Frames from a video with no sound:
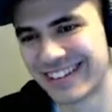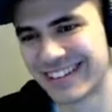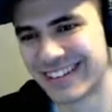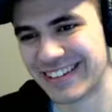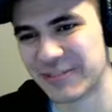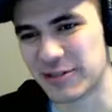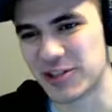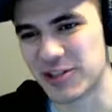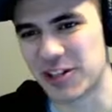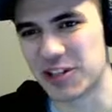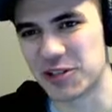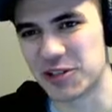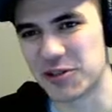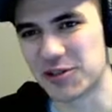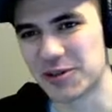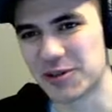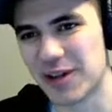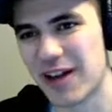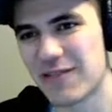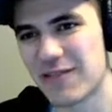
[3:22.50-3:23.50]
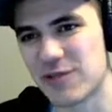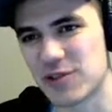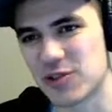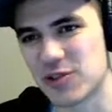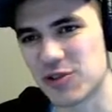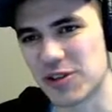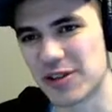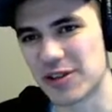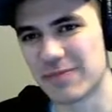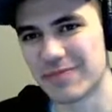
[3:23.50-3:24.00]
Which I do every
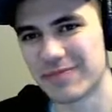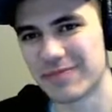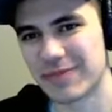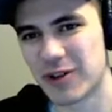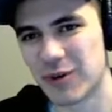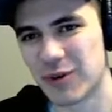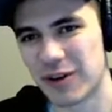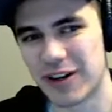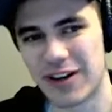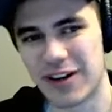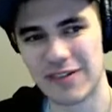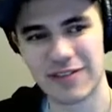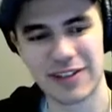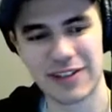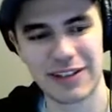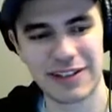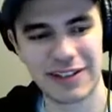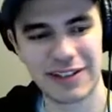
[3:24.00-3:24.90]
stream quite often.